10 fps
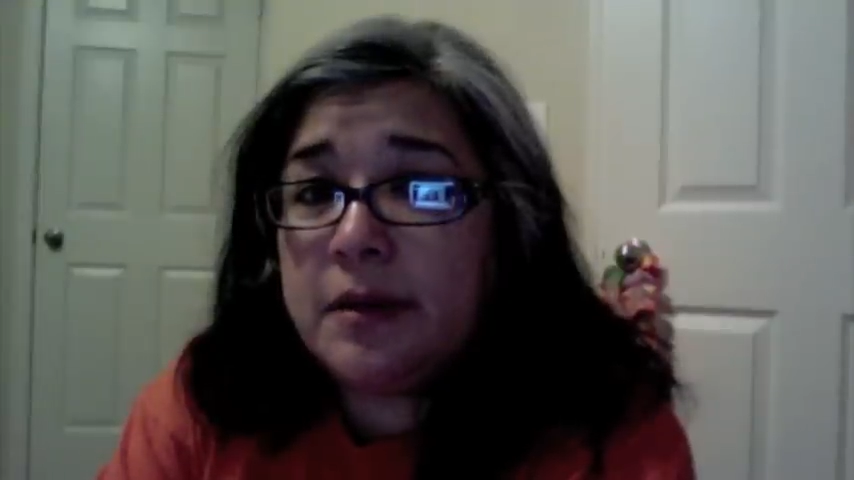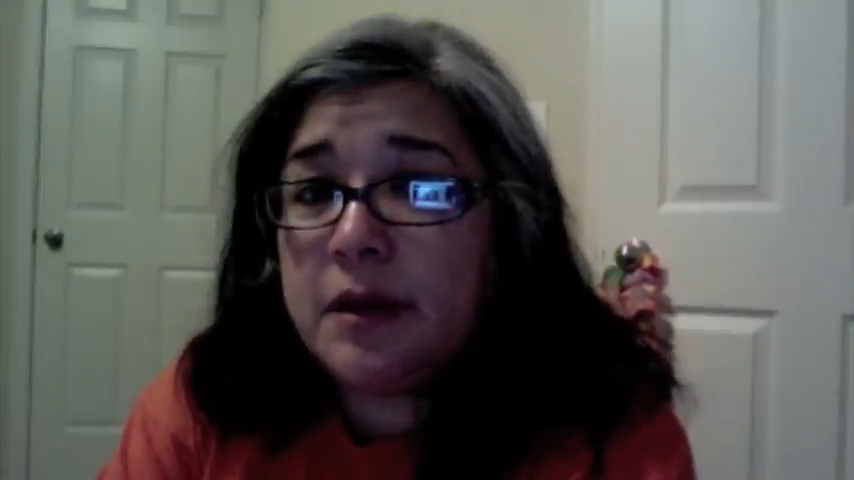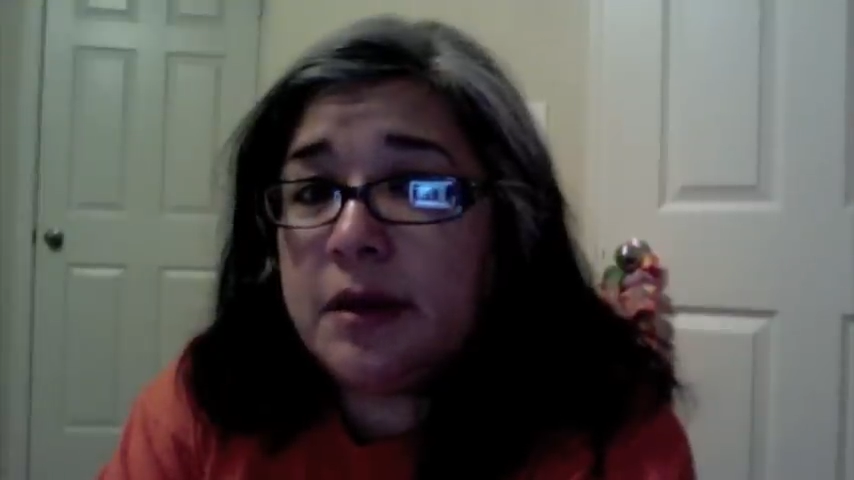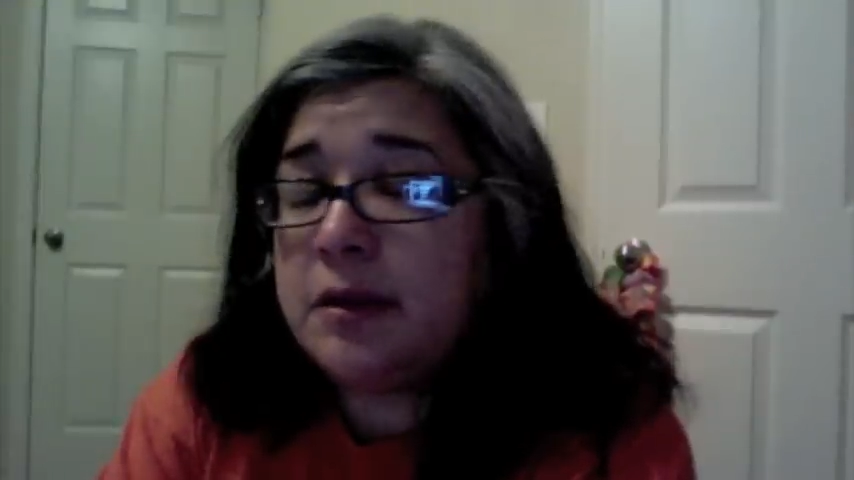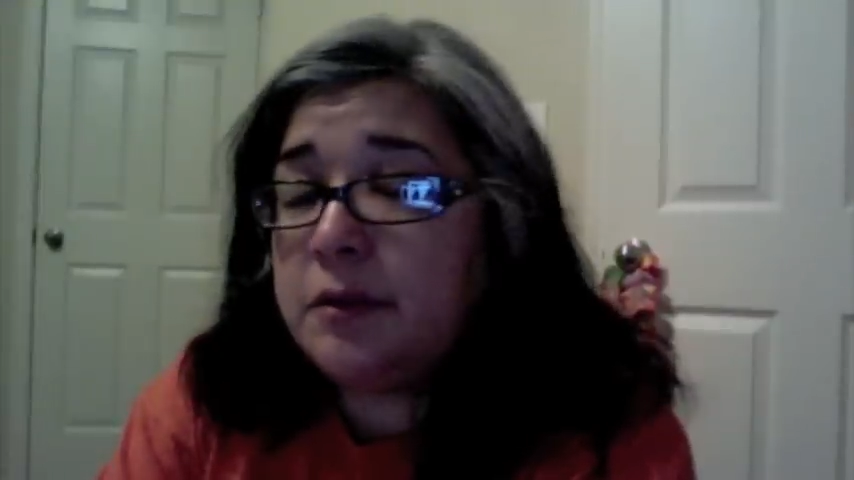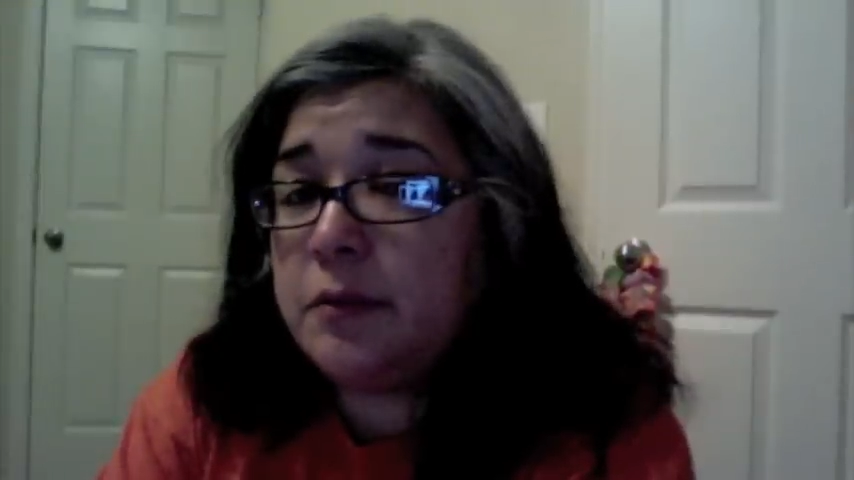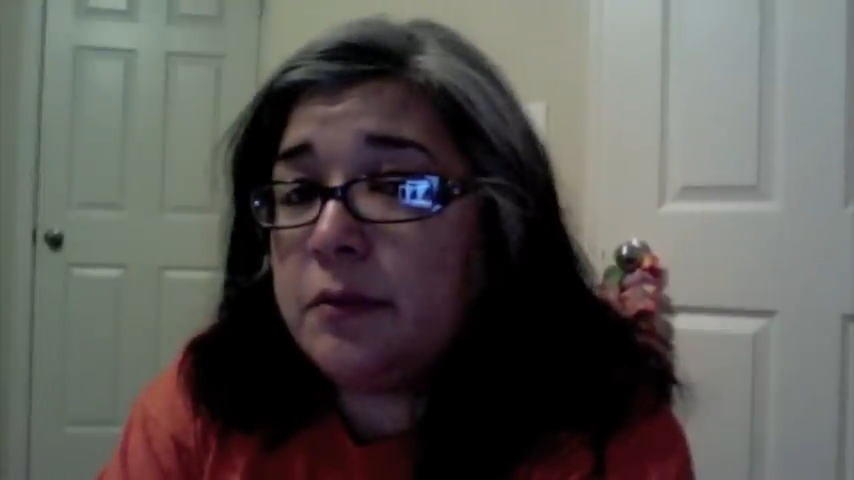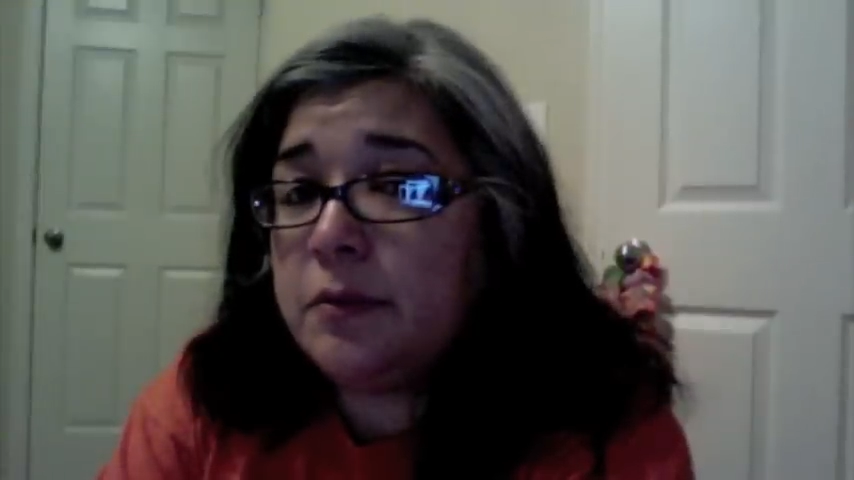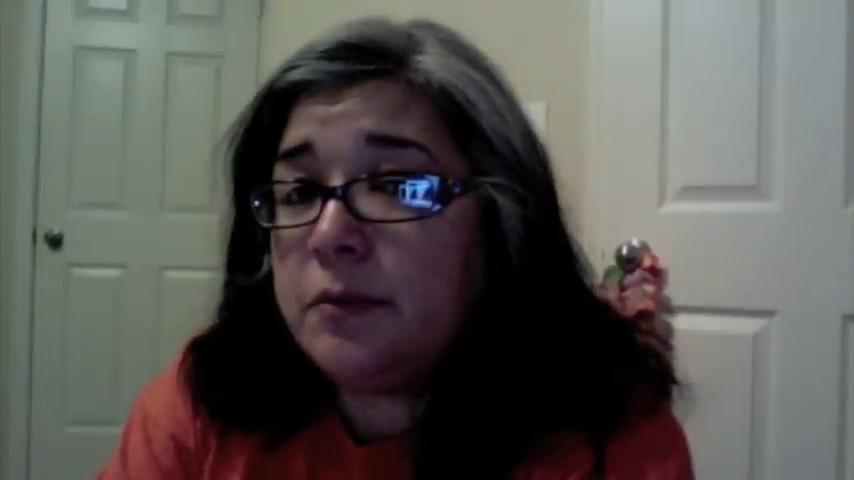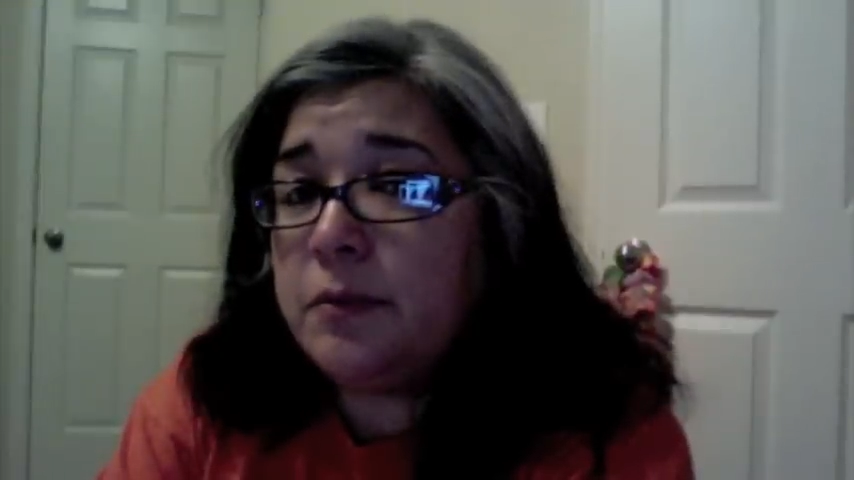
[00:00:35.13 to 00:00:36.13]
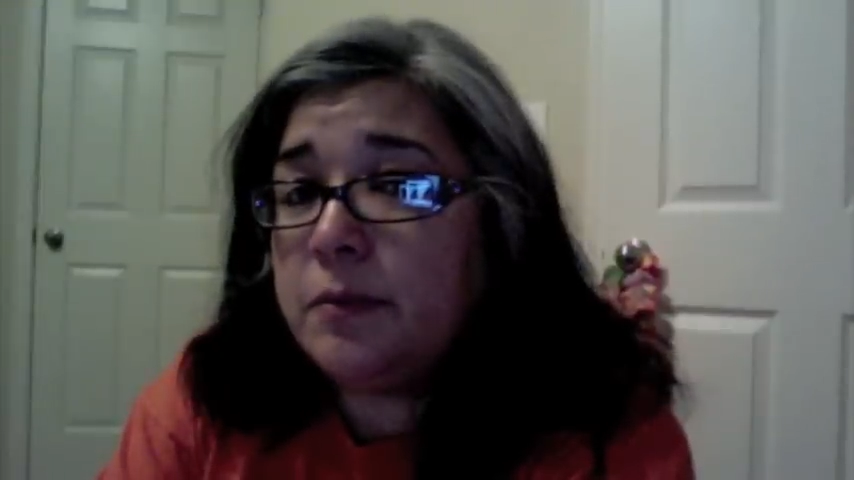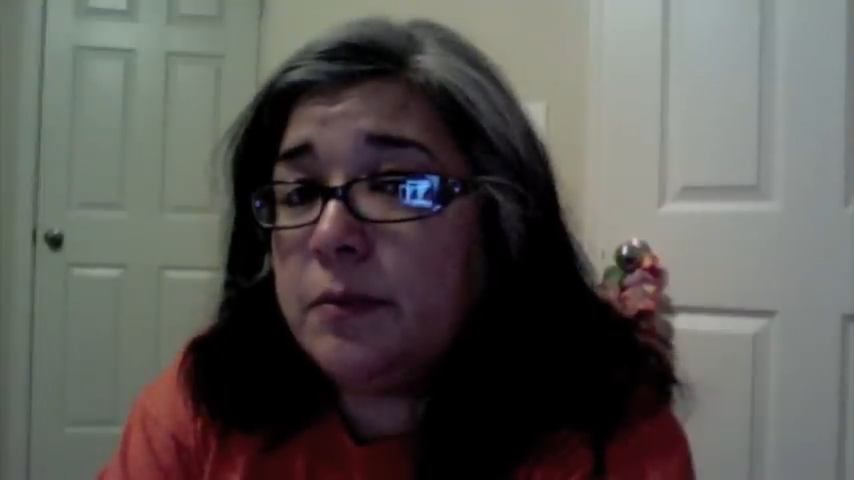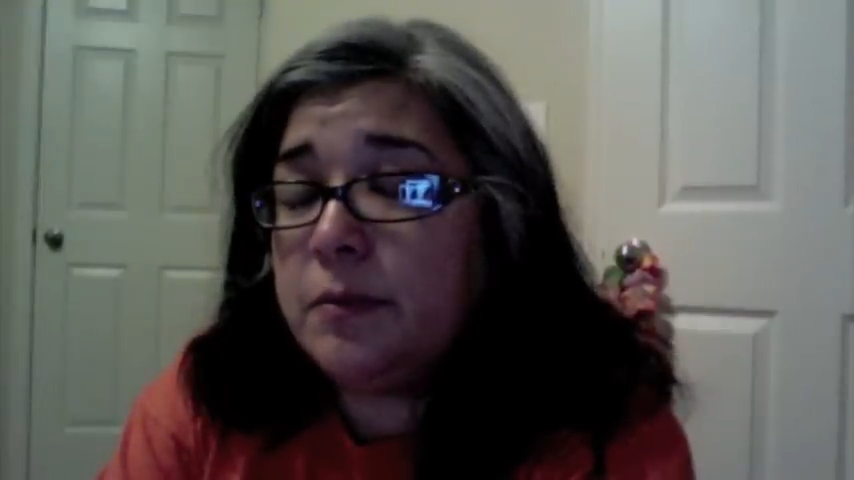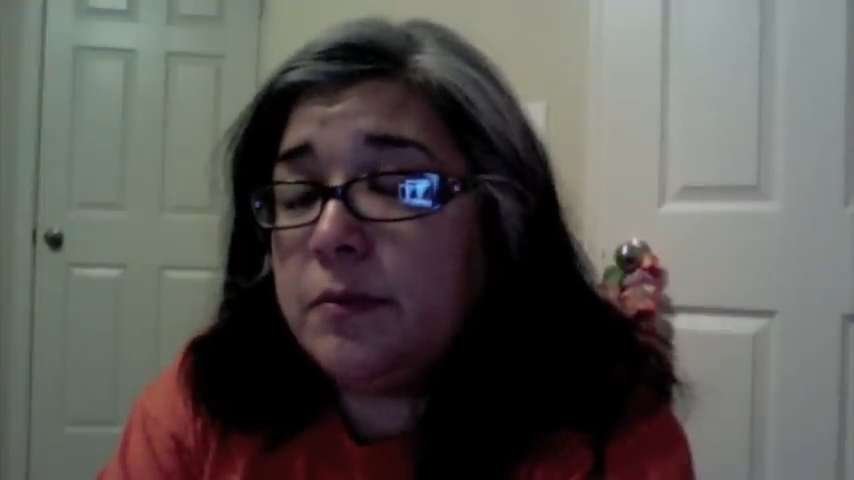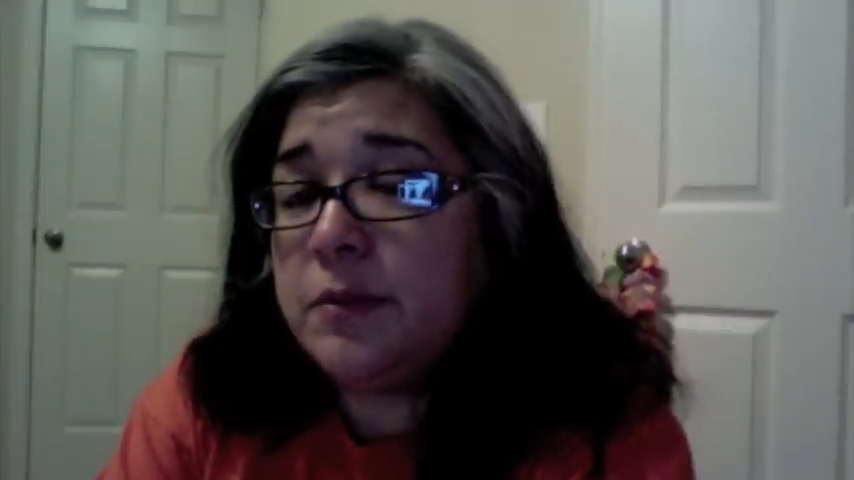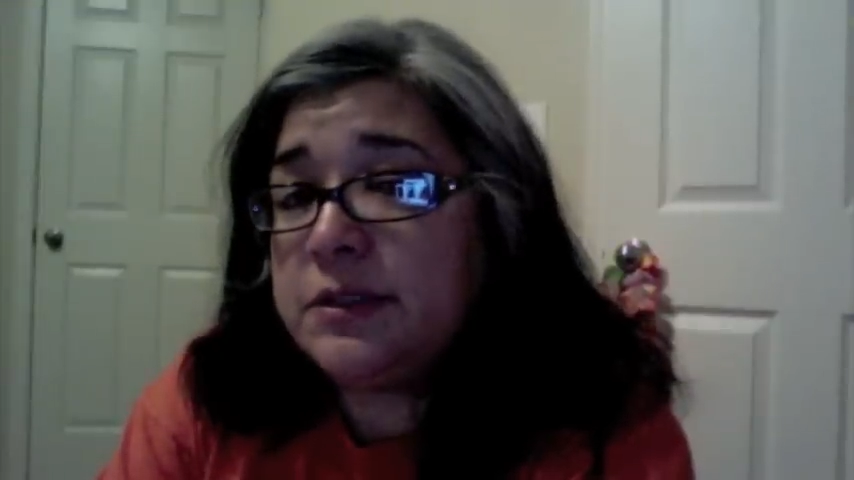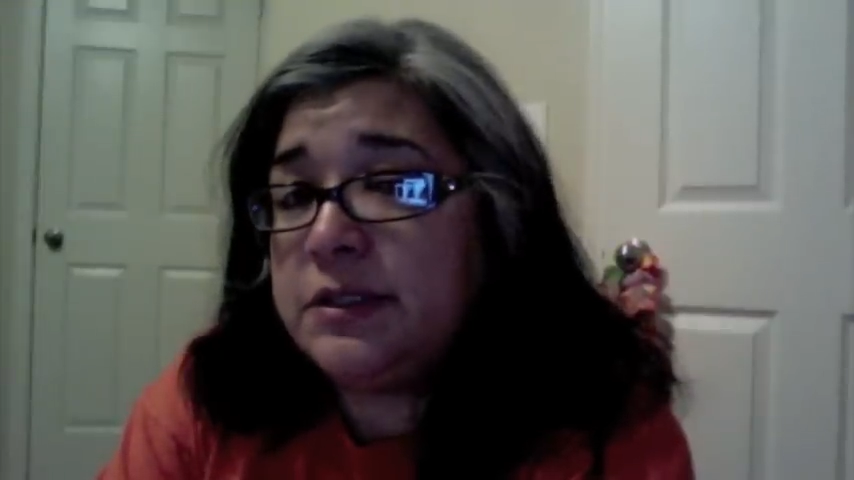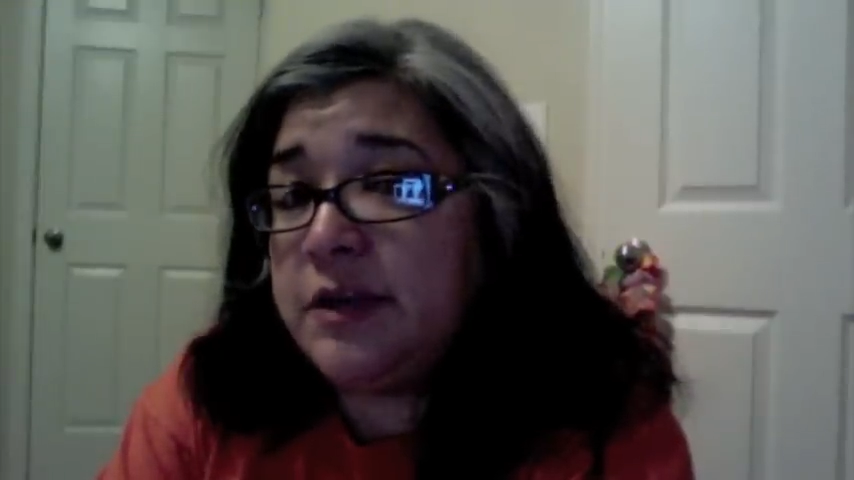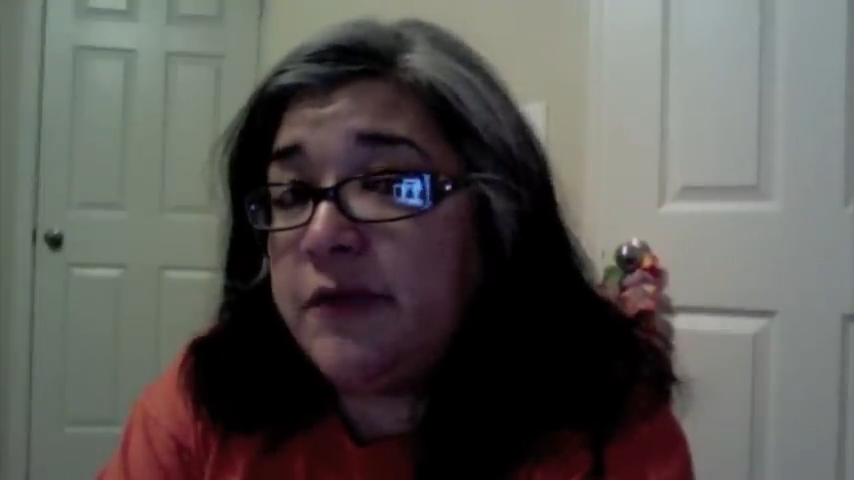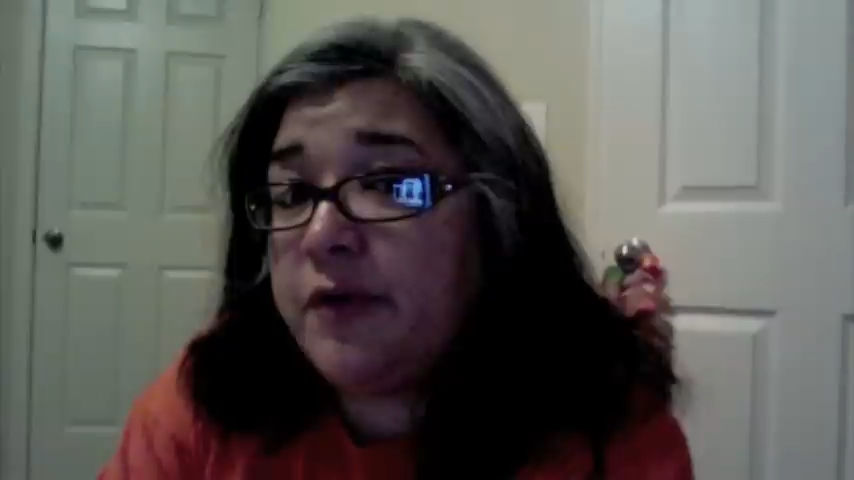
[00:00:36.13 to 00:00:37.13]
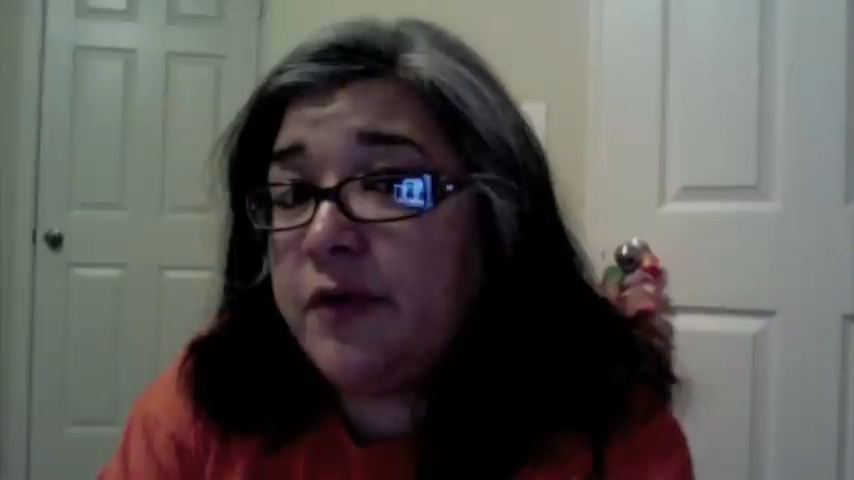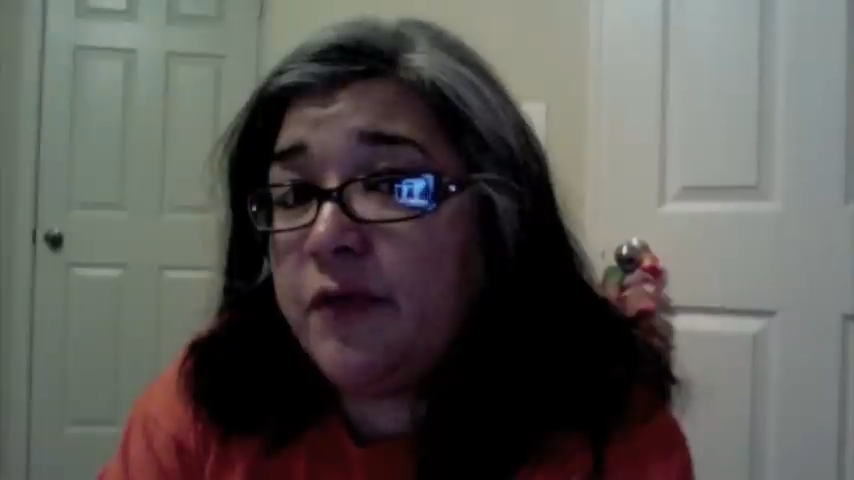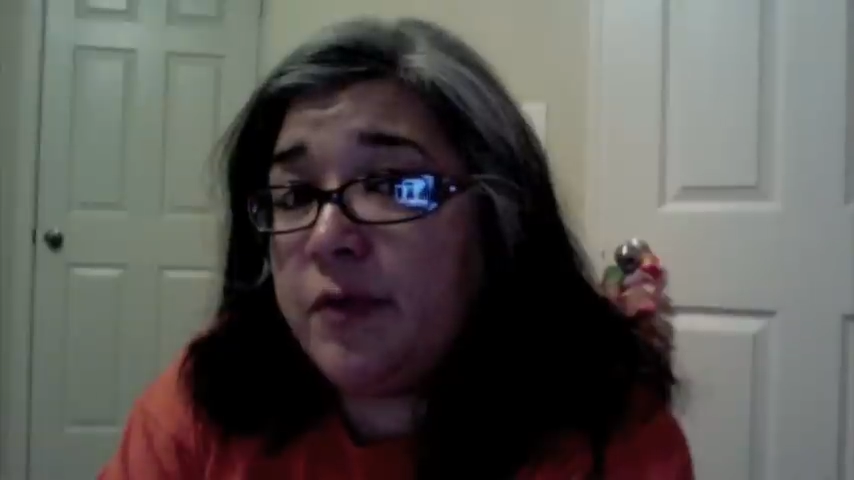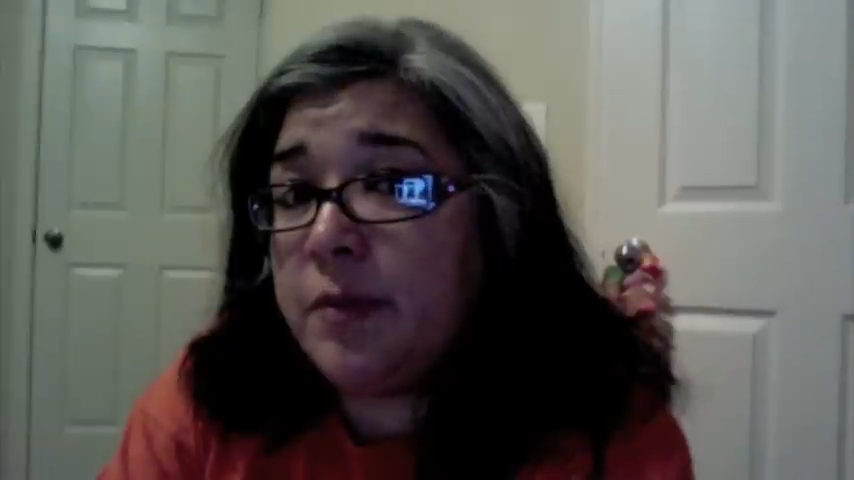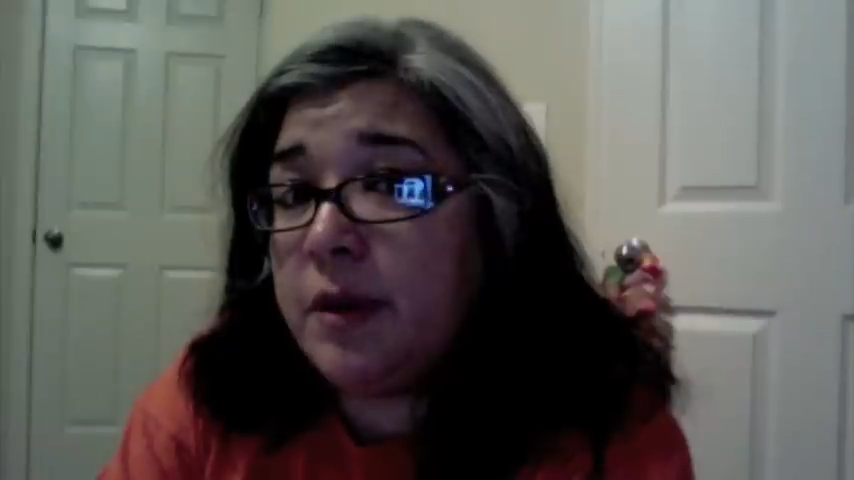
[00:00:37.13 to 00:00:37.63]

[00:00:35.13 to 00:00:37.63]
It was different from